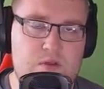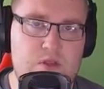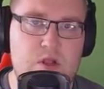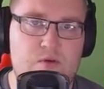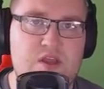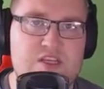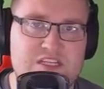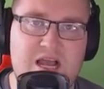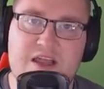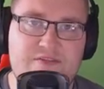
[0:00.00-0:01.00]
you know, you can
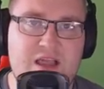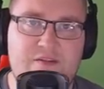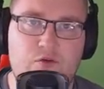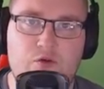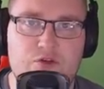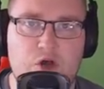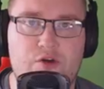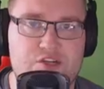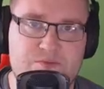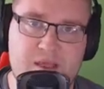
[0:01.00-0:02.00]
start a Death Guard force or
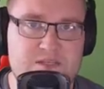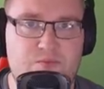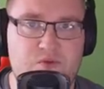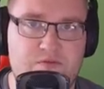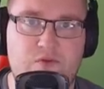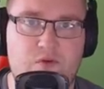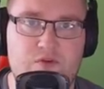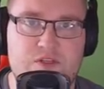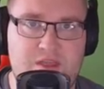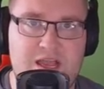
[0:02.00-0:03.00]
a Space Marine
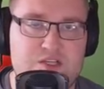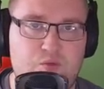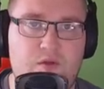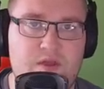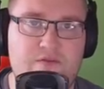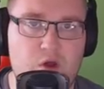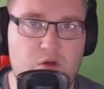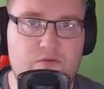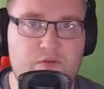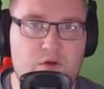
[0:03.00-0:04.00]
force. That's what they've
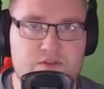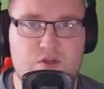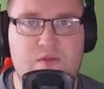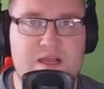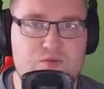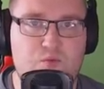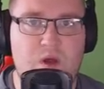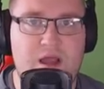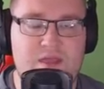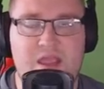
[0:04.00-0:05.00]
gone for. So that's
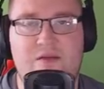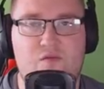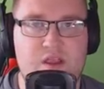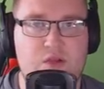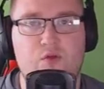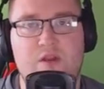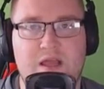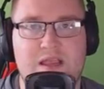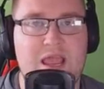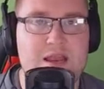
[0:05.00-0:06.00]
why they haven't included
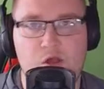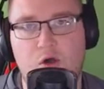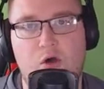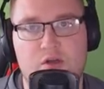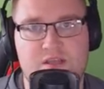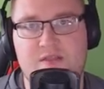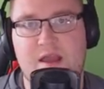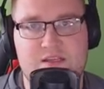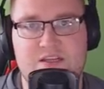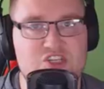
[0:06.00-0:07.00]
like any orcs in
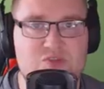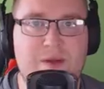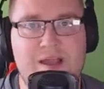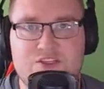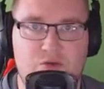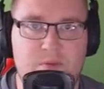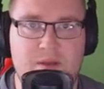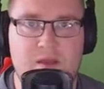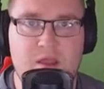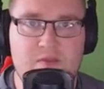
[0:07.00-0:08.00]
there to like to spice up a
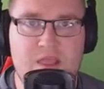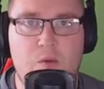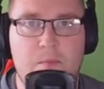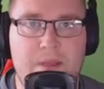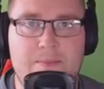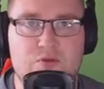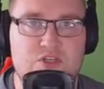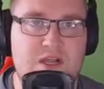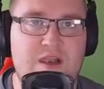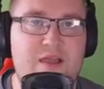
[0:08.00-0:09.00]
bit. They want people
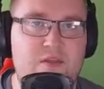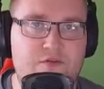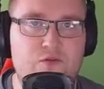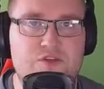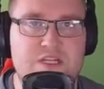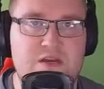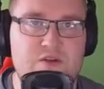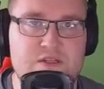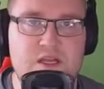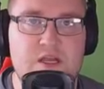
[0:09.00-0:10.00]
to collect the full
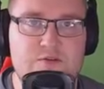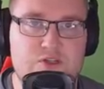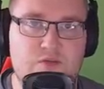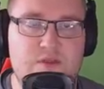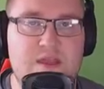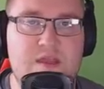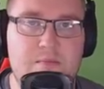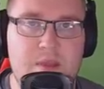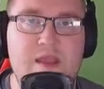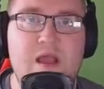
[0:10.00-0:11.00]
series so they
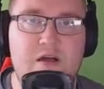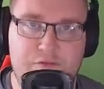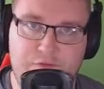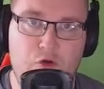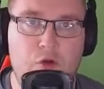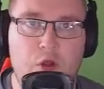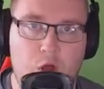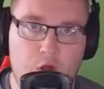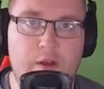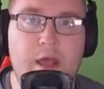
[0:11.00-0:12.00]
can make a full
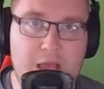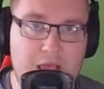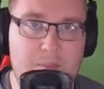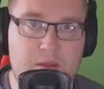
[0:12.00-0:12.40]
on armor.